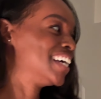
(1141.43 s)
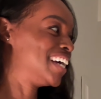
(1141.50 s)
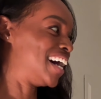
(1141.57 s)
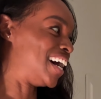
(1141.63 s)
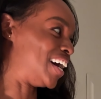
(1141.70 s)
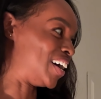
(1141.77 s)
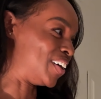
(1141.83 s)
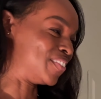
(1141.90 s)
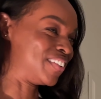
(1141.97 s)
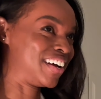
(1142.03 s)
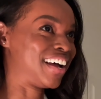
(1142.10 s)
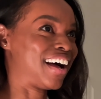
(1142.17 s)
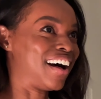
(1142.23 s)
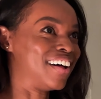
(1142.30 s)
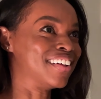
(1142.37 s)
Um,
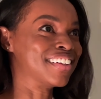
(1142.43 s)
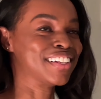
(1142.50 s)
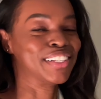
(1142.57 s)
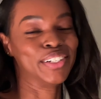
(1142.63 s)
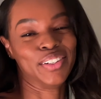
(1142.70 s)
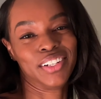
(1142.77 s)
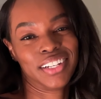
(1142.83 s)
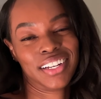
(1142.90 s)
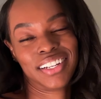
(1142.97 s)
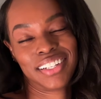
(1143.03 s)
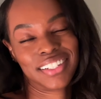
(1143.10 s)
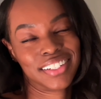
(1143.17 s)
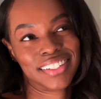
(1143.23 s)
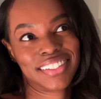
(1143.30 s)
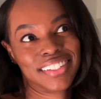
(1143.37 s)
I'll include
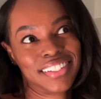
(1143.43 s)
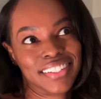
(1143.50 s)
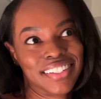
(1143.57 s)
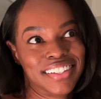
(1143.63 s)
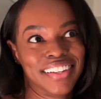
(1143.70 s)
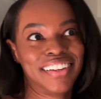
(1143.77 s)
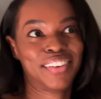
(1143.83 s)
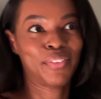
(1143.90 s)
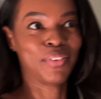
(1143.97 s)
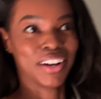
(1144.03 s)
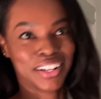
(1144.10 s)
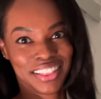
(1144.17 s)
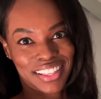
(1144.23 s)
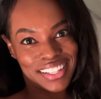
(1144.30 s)
what